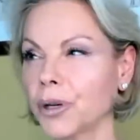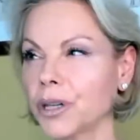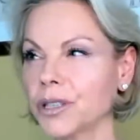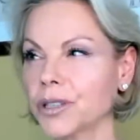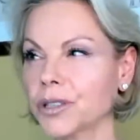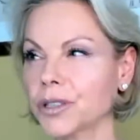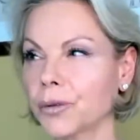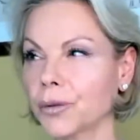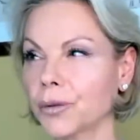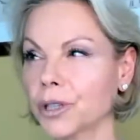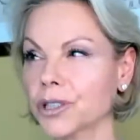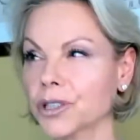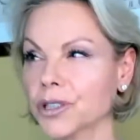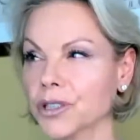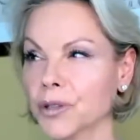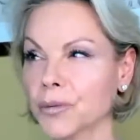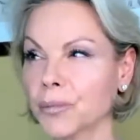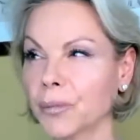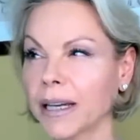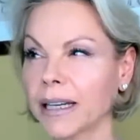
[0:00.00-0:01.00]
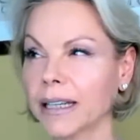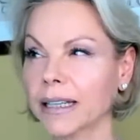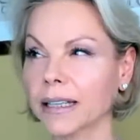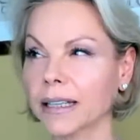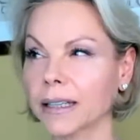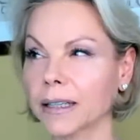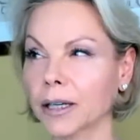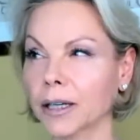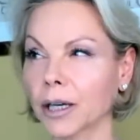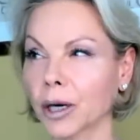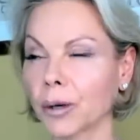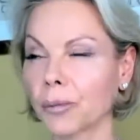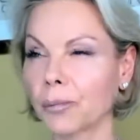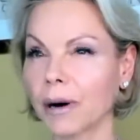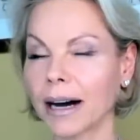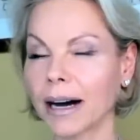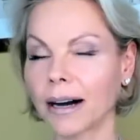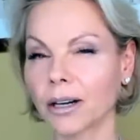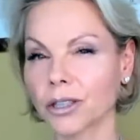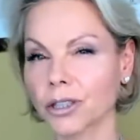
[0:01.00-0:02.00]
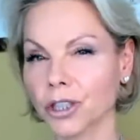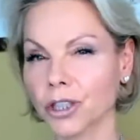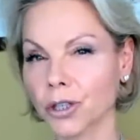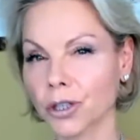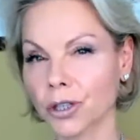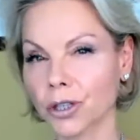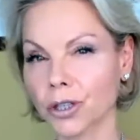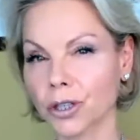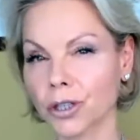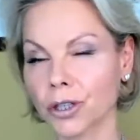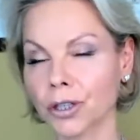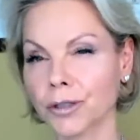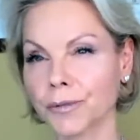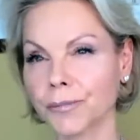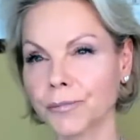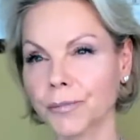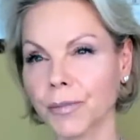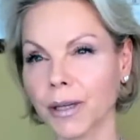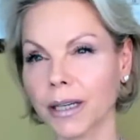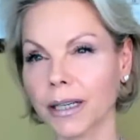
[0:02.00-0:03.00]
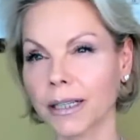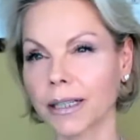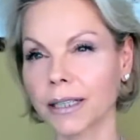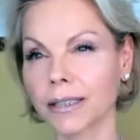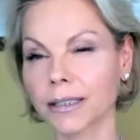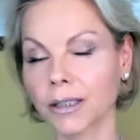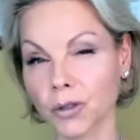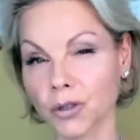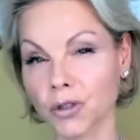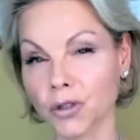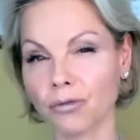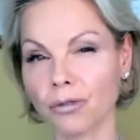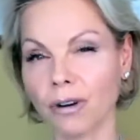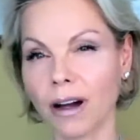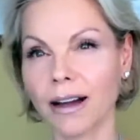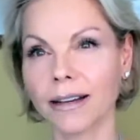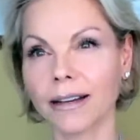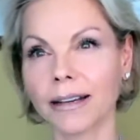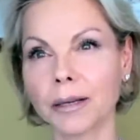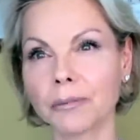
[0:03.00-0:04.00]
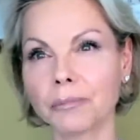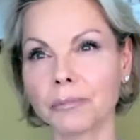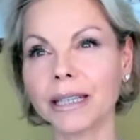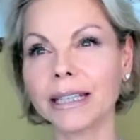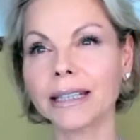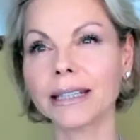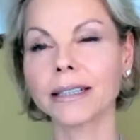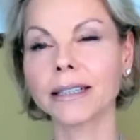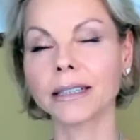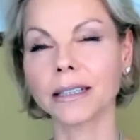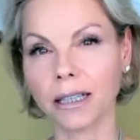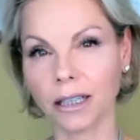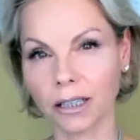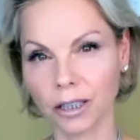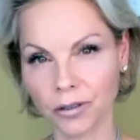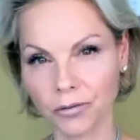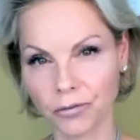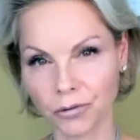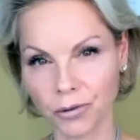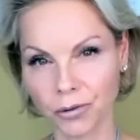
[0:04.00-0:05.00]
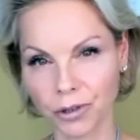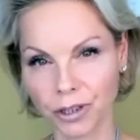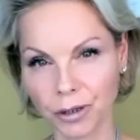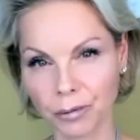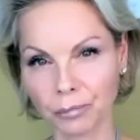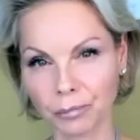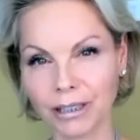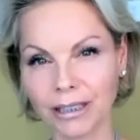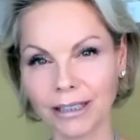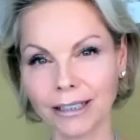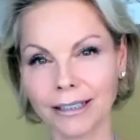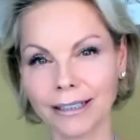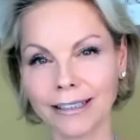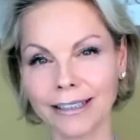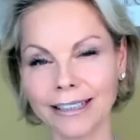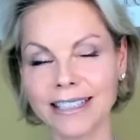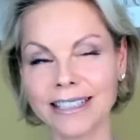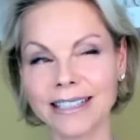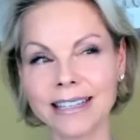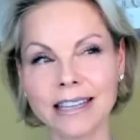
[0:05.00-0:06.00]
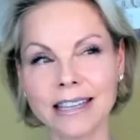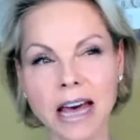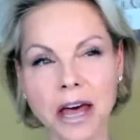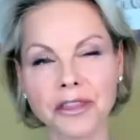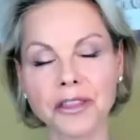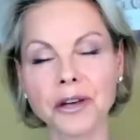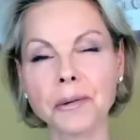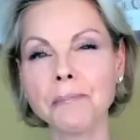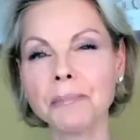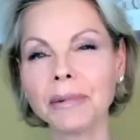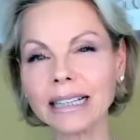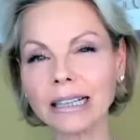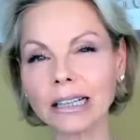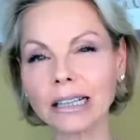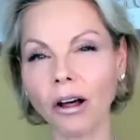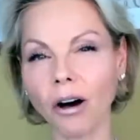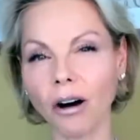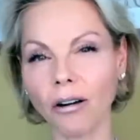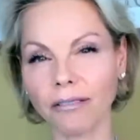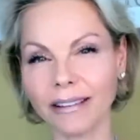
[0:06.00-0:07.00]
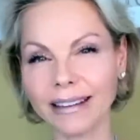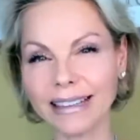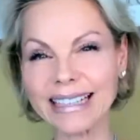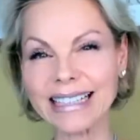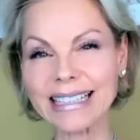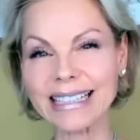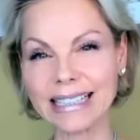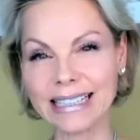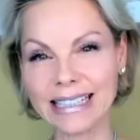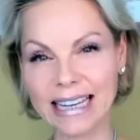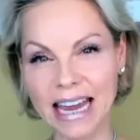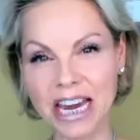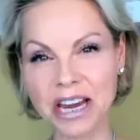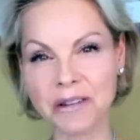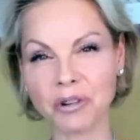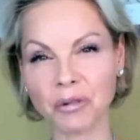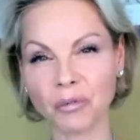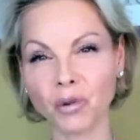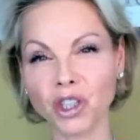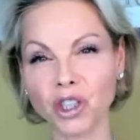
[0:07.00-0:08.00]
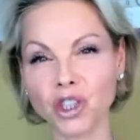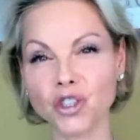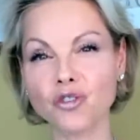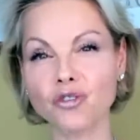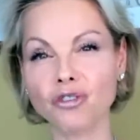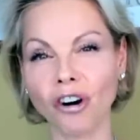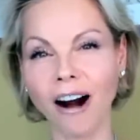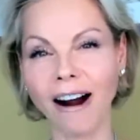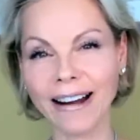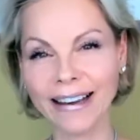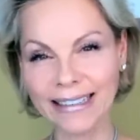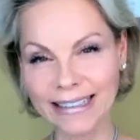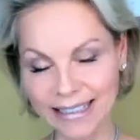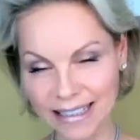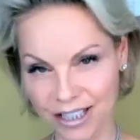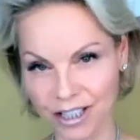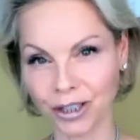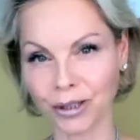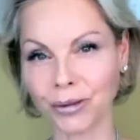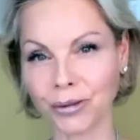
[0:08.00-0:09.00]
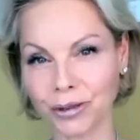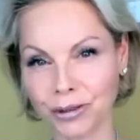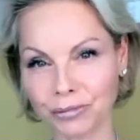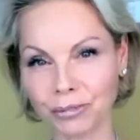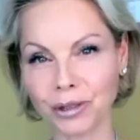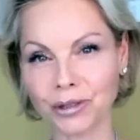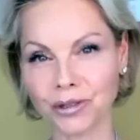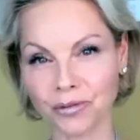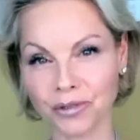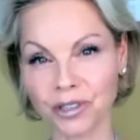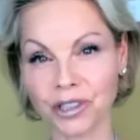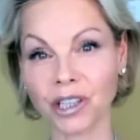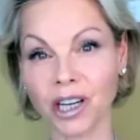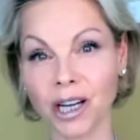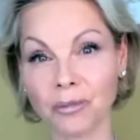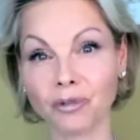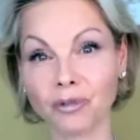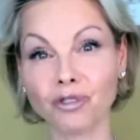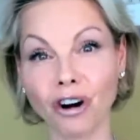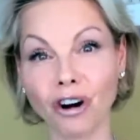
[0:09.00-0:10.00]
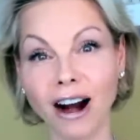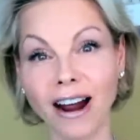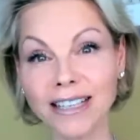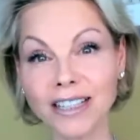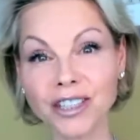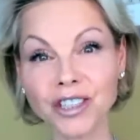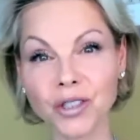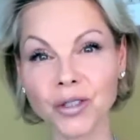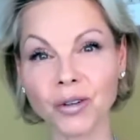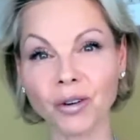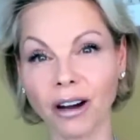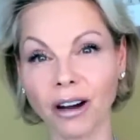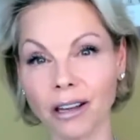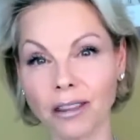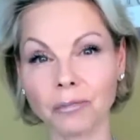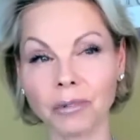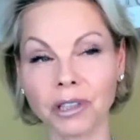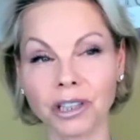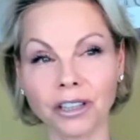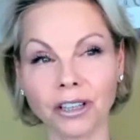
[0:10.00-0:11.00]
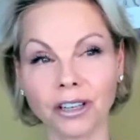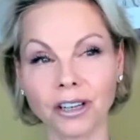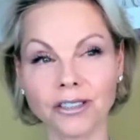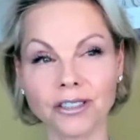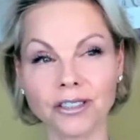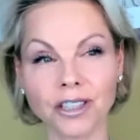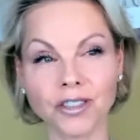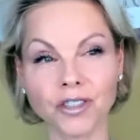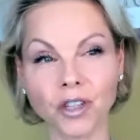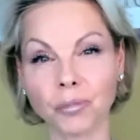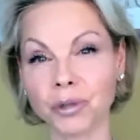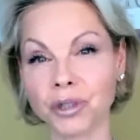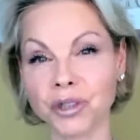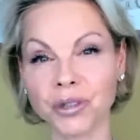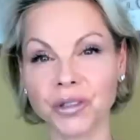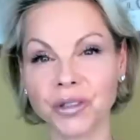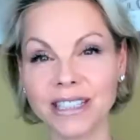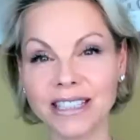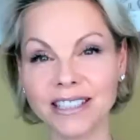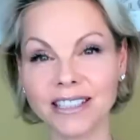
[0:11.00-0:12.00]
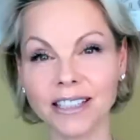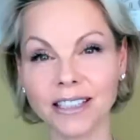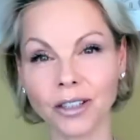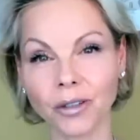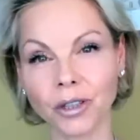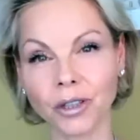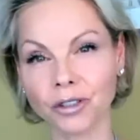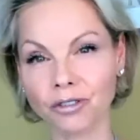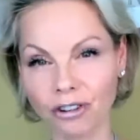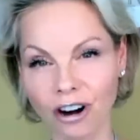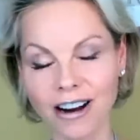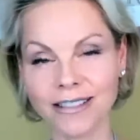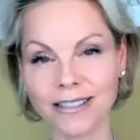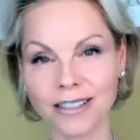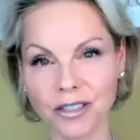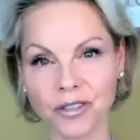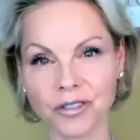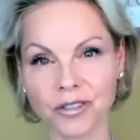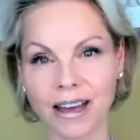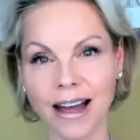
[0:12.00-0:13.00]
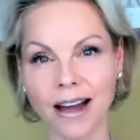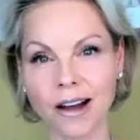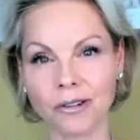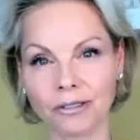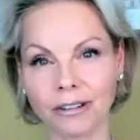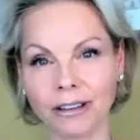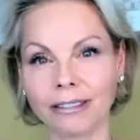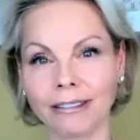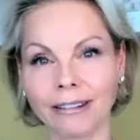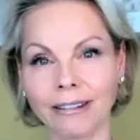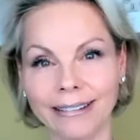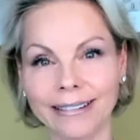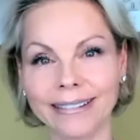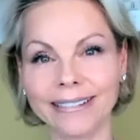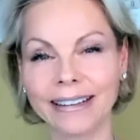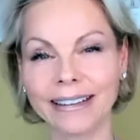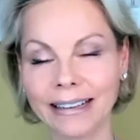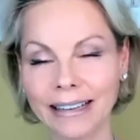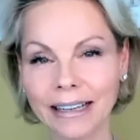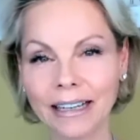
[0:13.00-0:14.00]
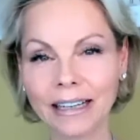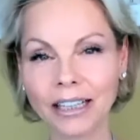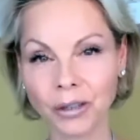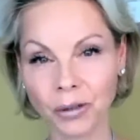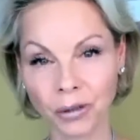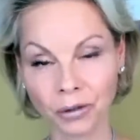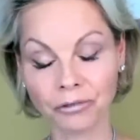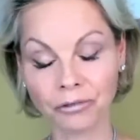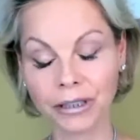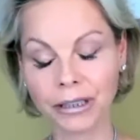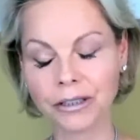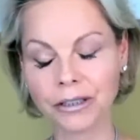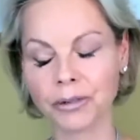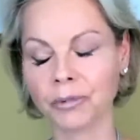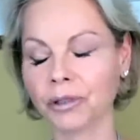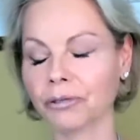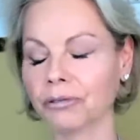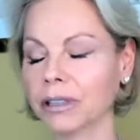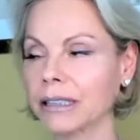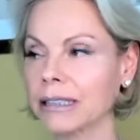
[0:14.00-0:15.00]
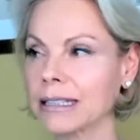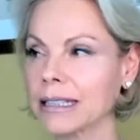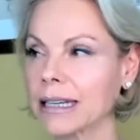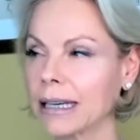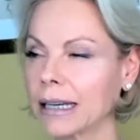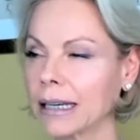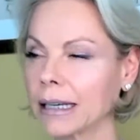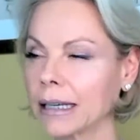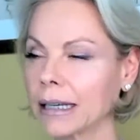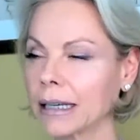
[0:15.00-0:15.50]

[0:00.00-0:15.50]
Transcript: point you were just making about her and also Riley being in California, being in the mill of the entertainment, which grinds you, and most of the time grinds you either because it's opportunistic or it grinds you down and then you're a victim of it.